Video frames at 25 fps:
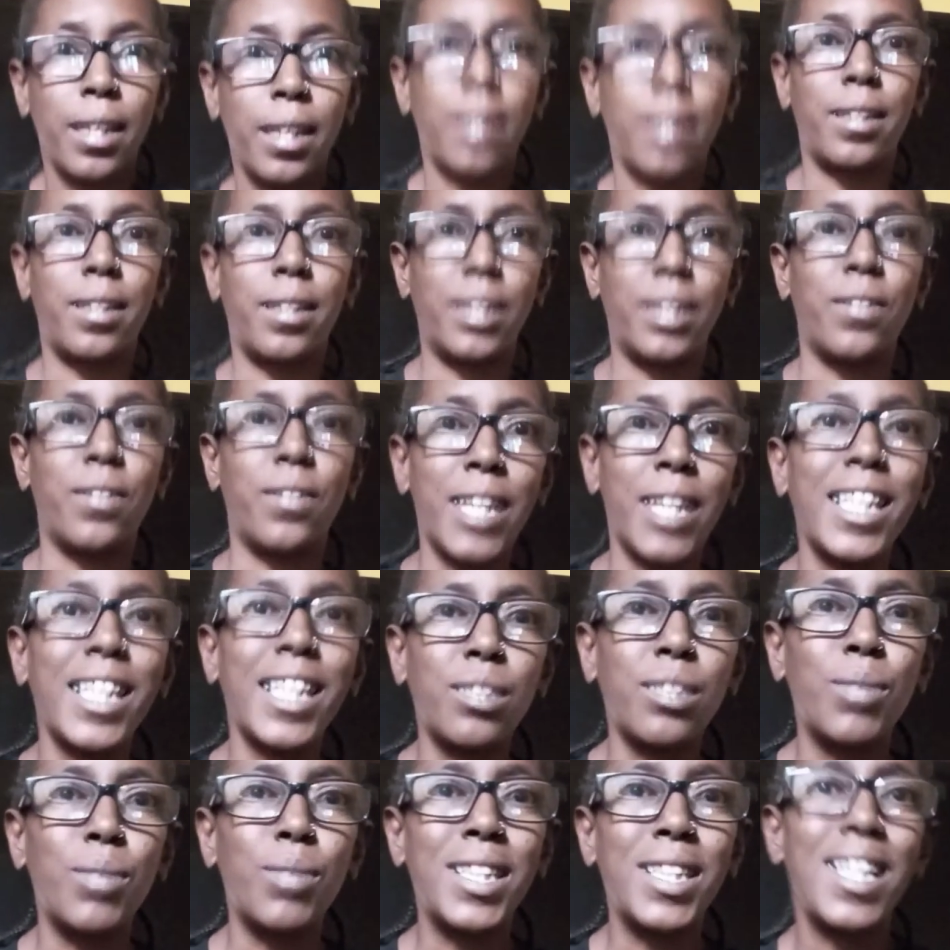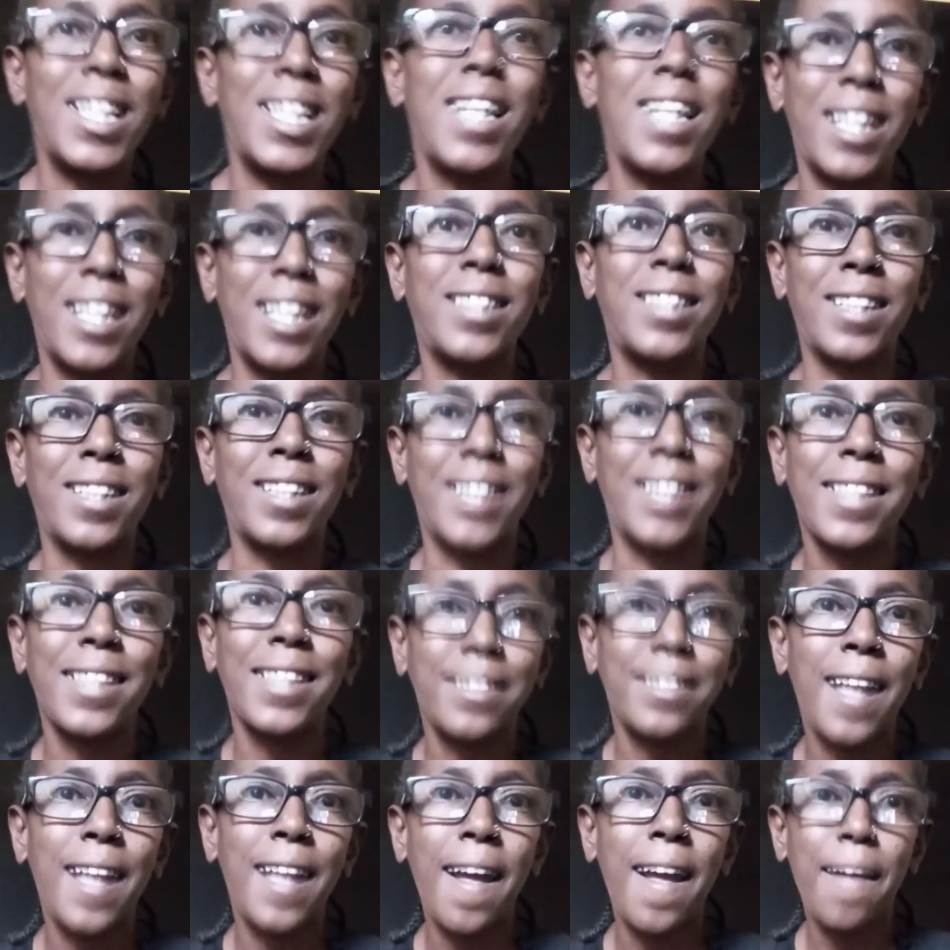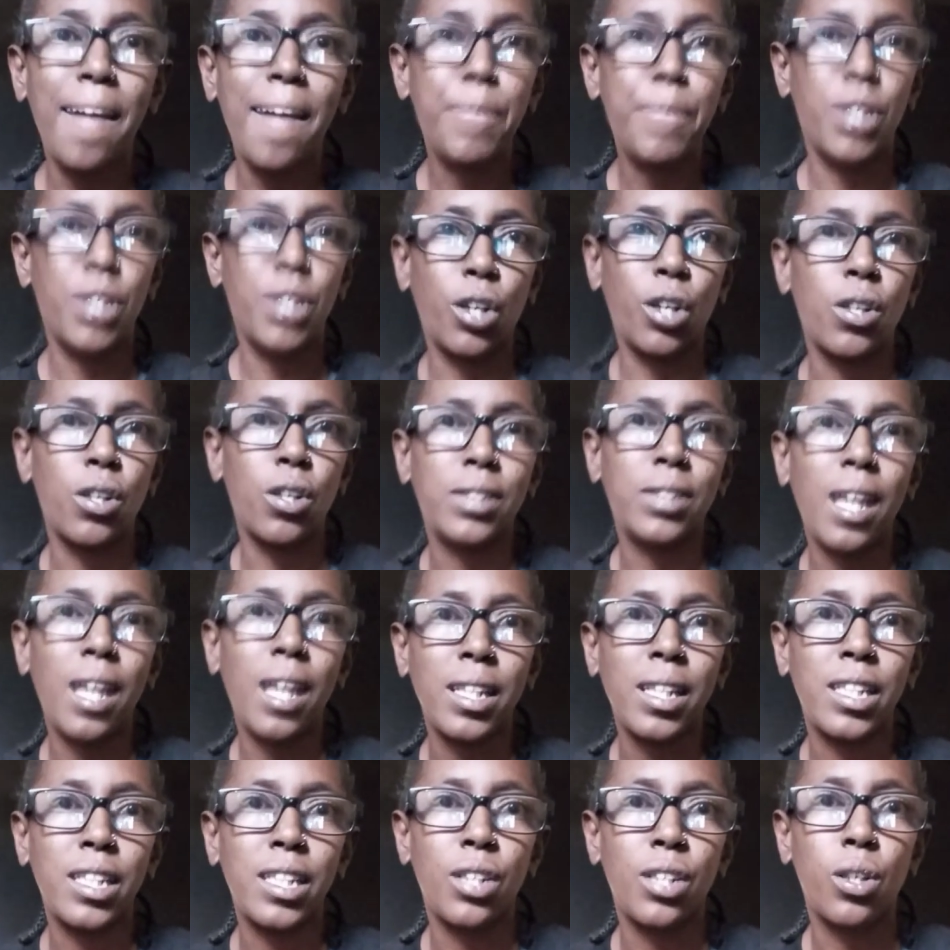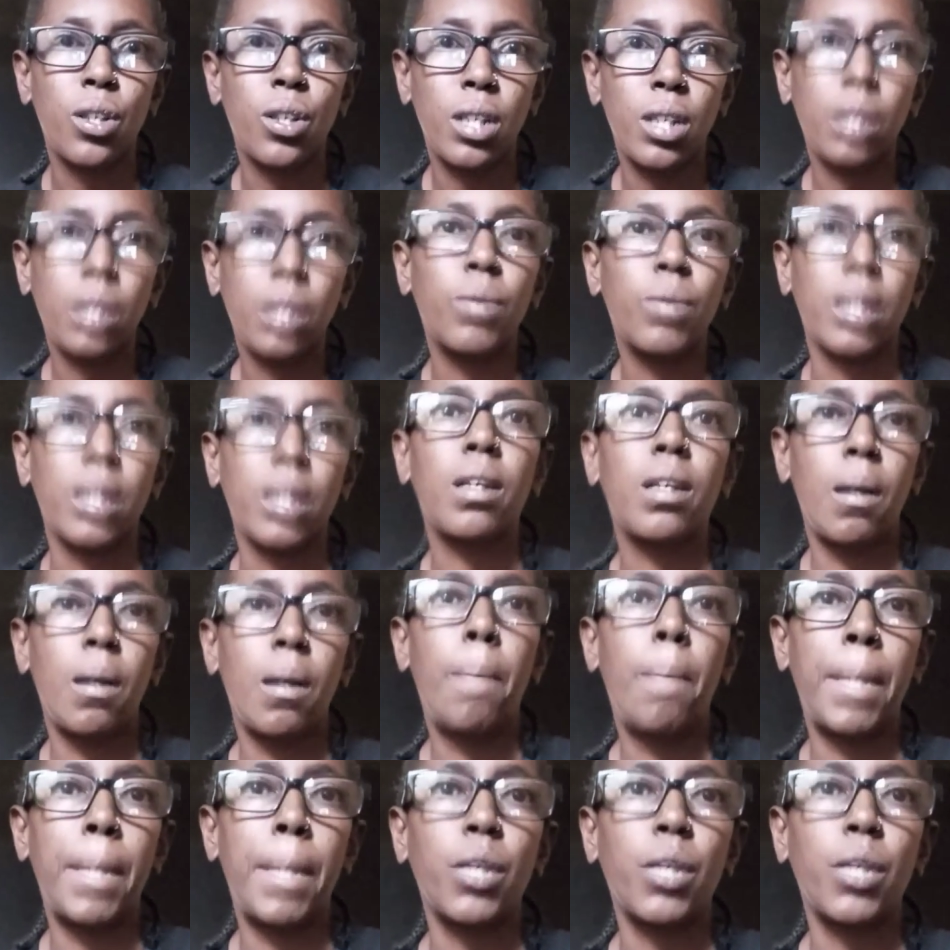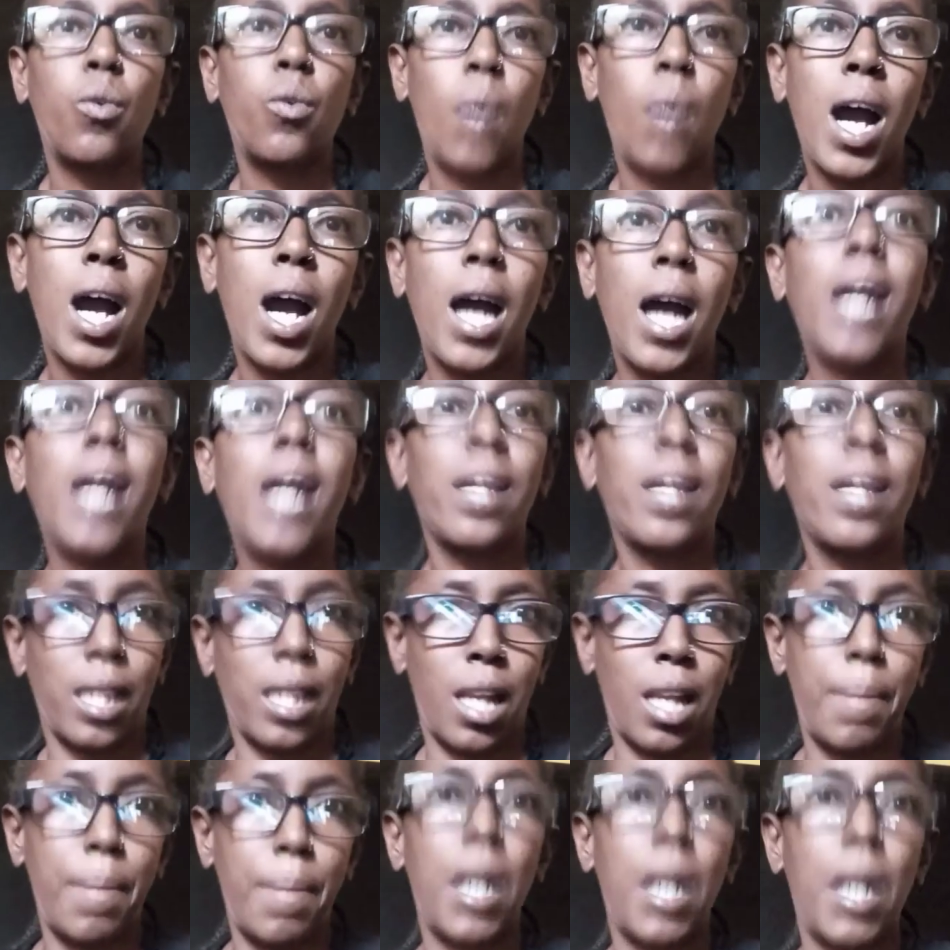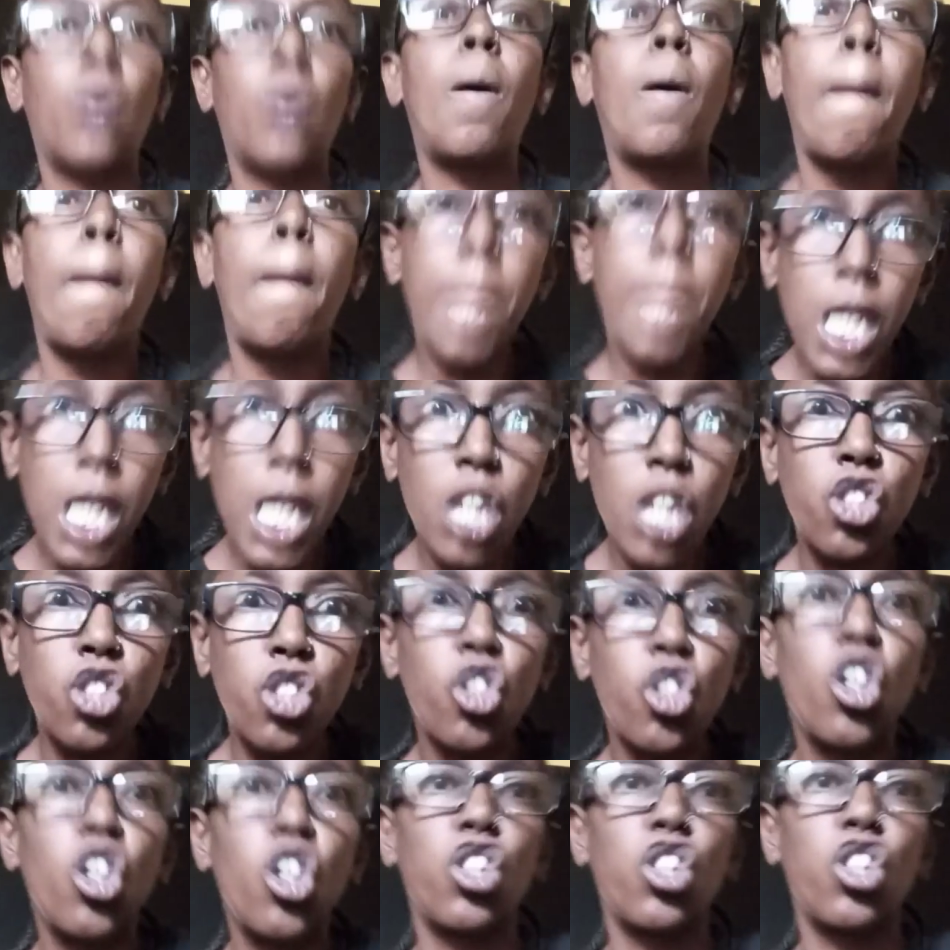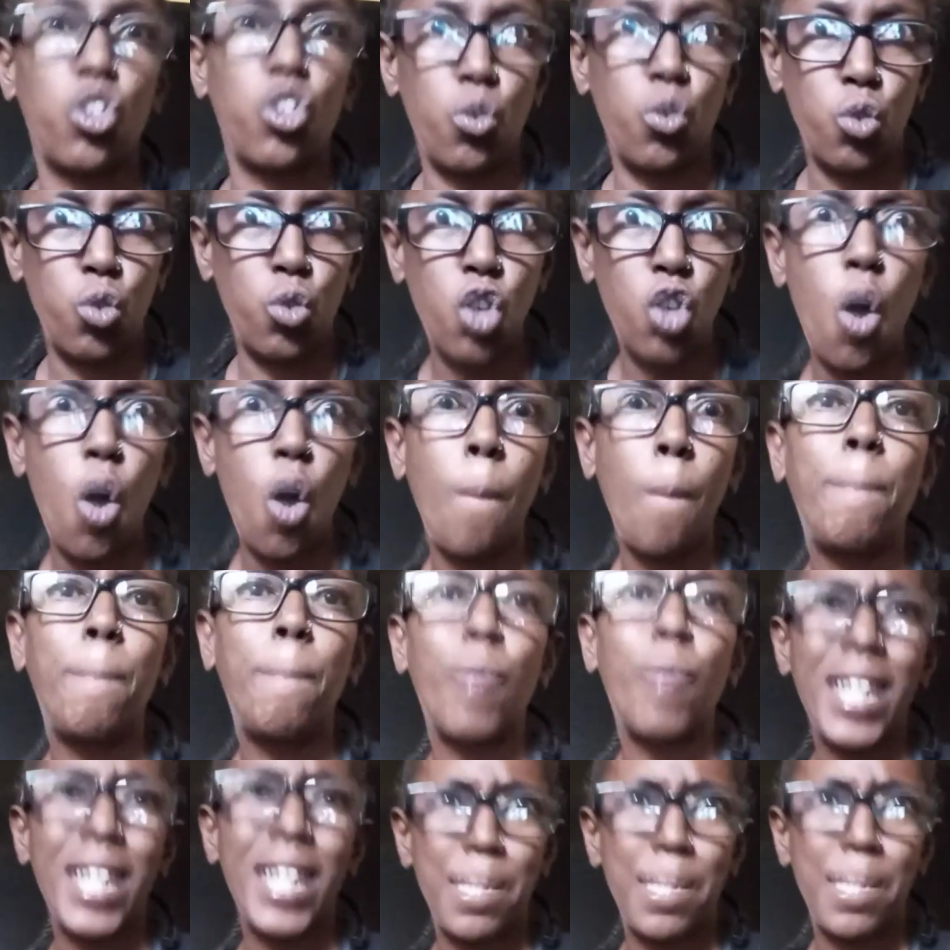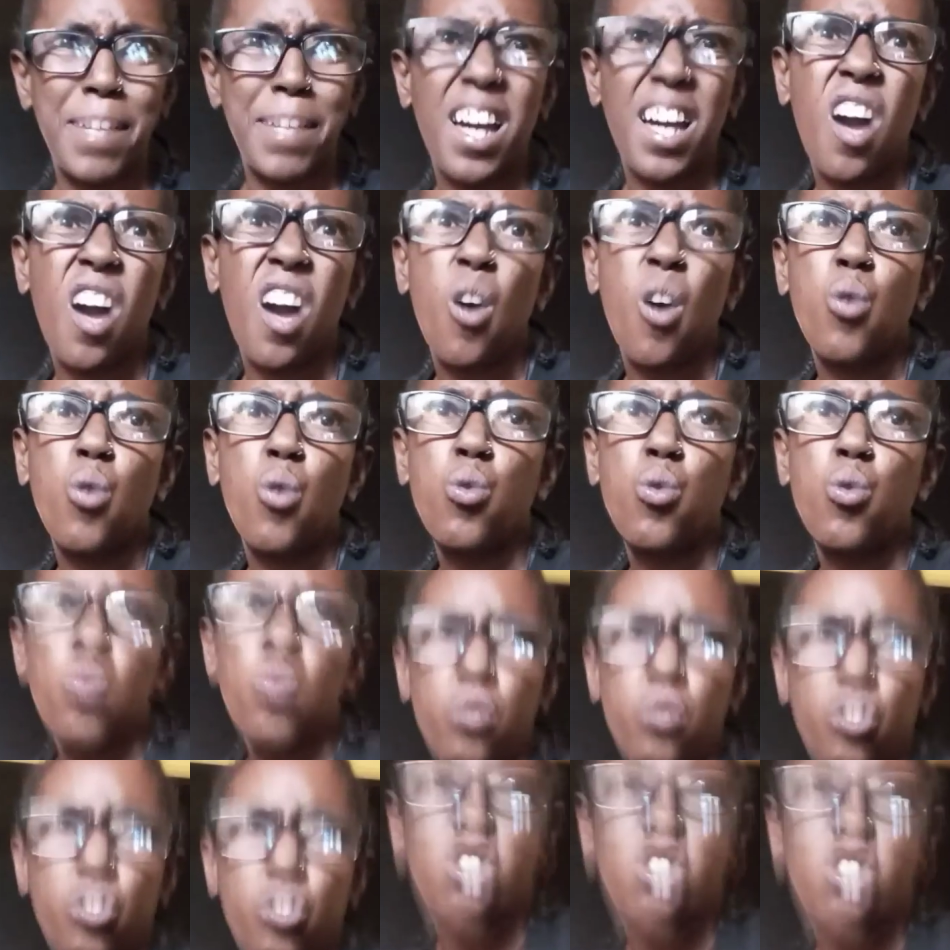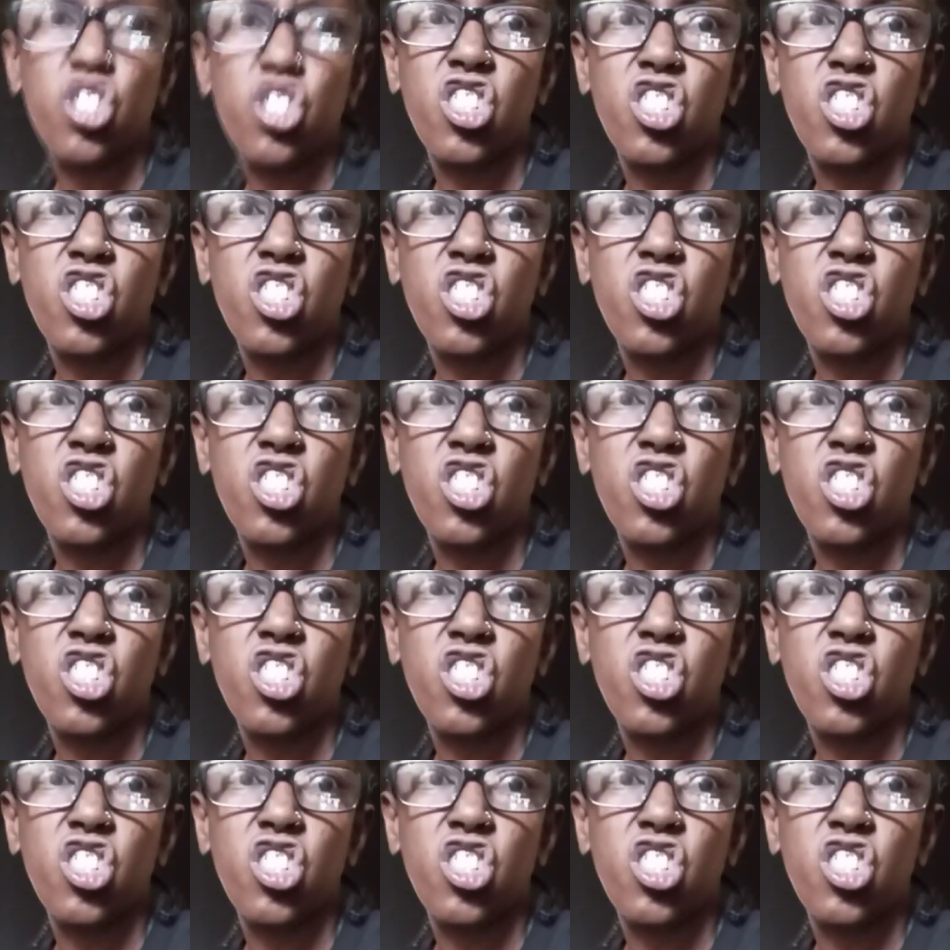Until the next time, your girl's out here with a bottle of wine. And I'm out. Peace. And you know, boy, I'm out.